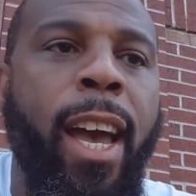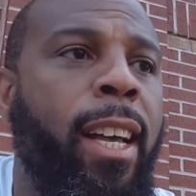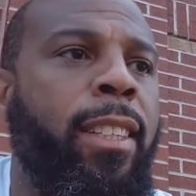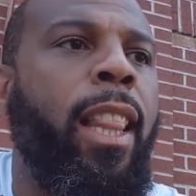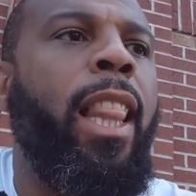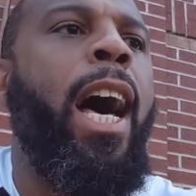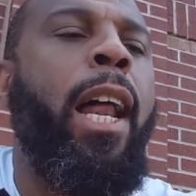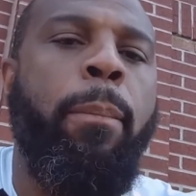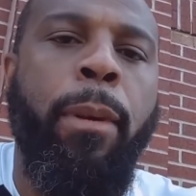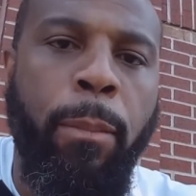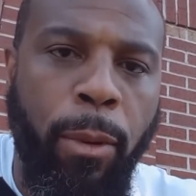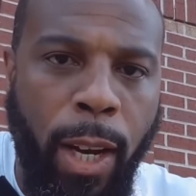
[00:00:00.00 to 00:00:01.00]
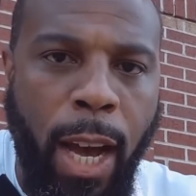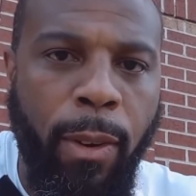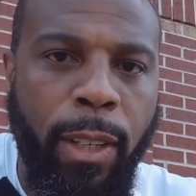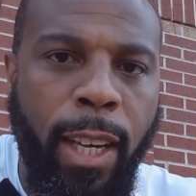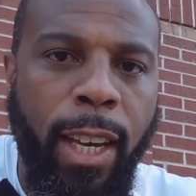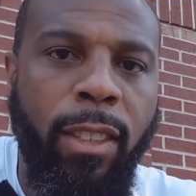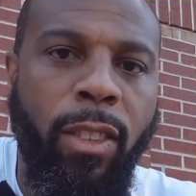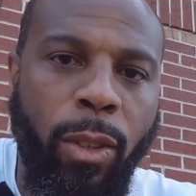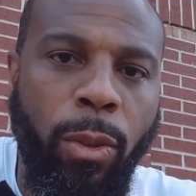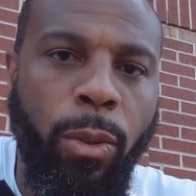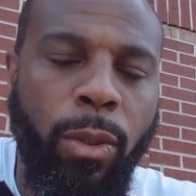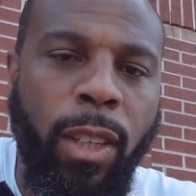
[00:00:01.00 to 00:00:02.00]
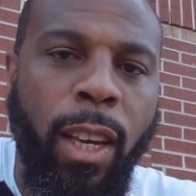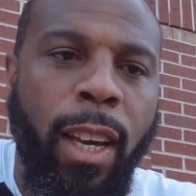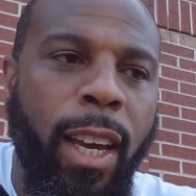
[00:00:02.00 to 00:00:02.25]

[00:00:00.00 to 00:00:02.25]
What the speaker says: as a lot of people nowadays use